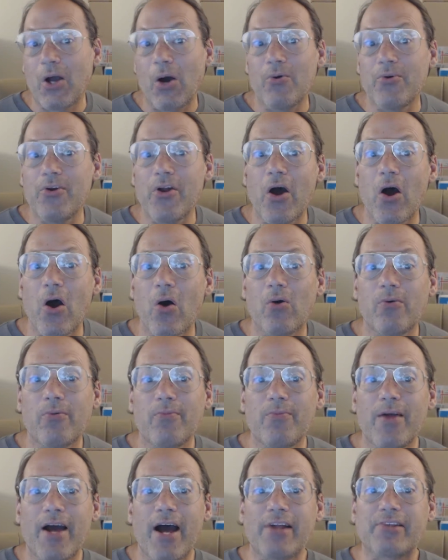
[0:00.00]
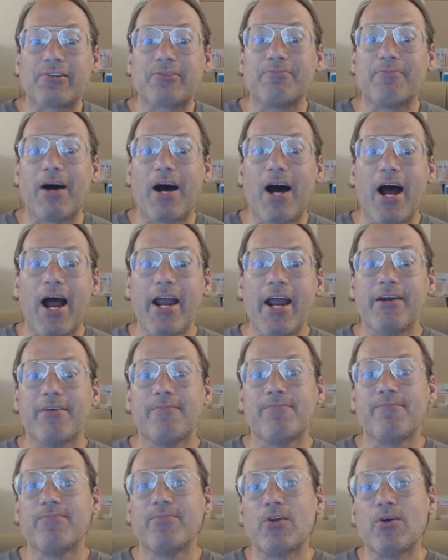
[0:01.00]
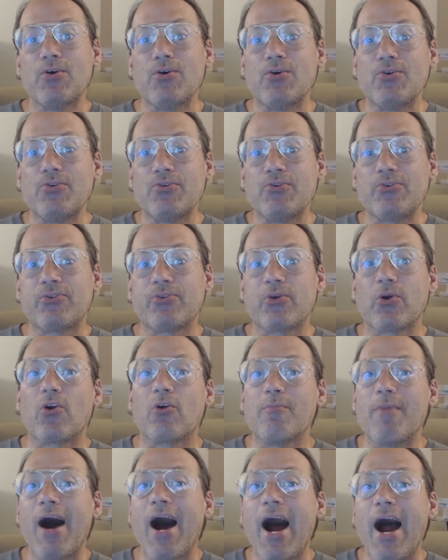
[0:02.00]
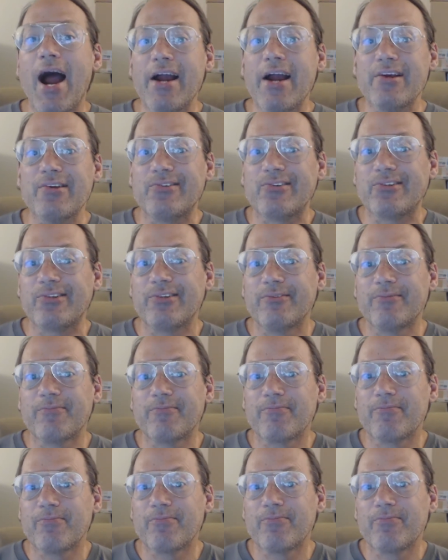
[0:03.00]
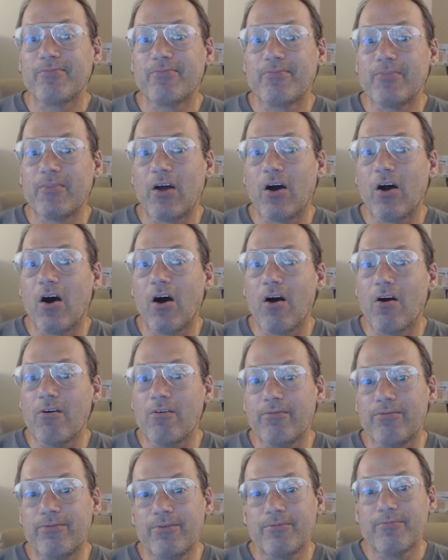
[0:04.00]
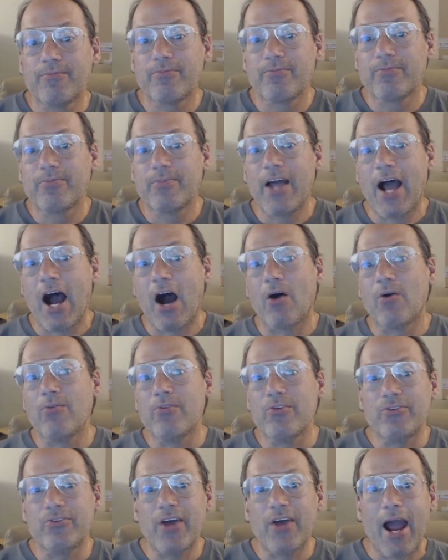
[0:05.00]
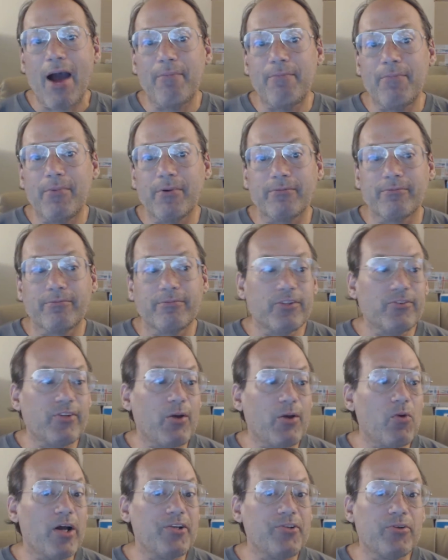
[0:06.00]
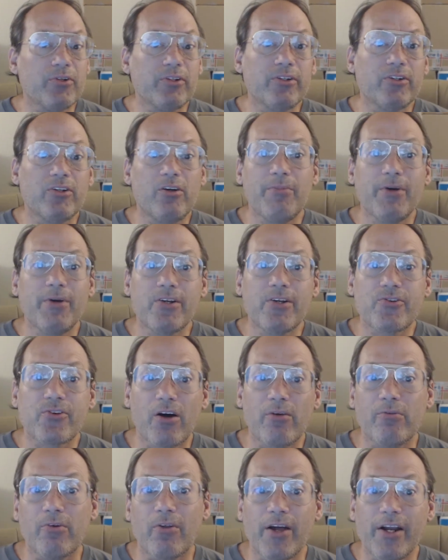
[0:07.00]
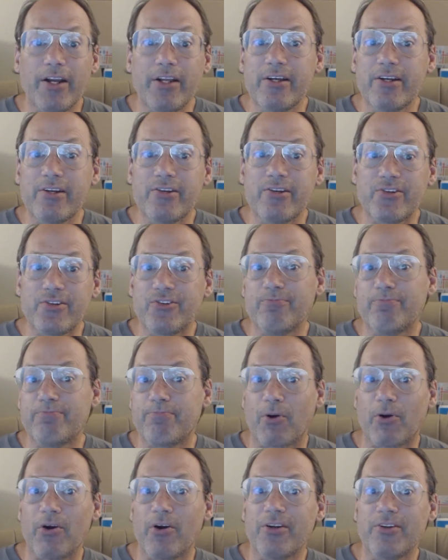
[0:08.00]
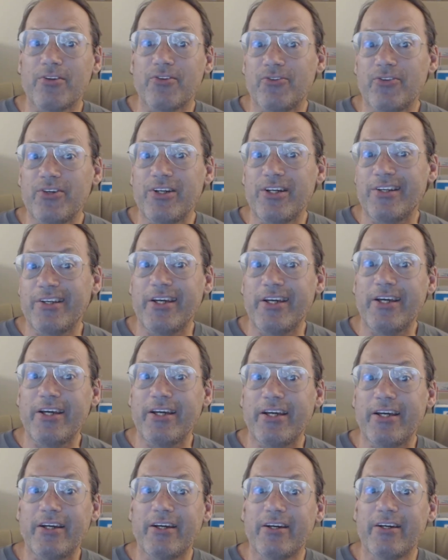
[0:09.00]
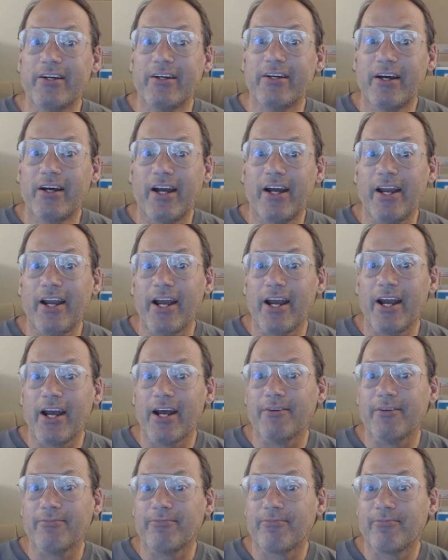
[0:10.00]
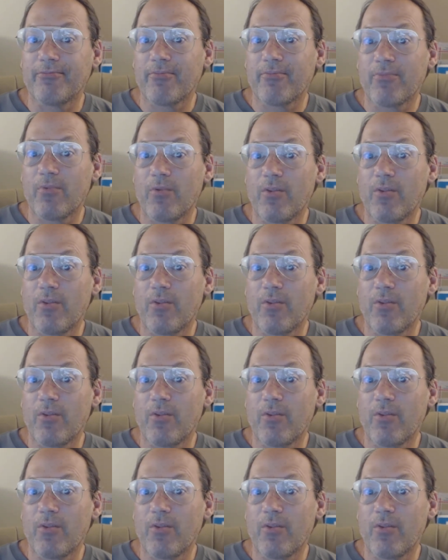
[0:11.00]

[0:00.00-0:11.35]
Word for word: Don't know. That's my surmise of how this happened. Because they went through a little bit of trouble. They didn't just burn a CD and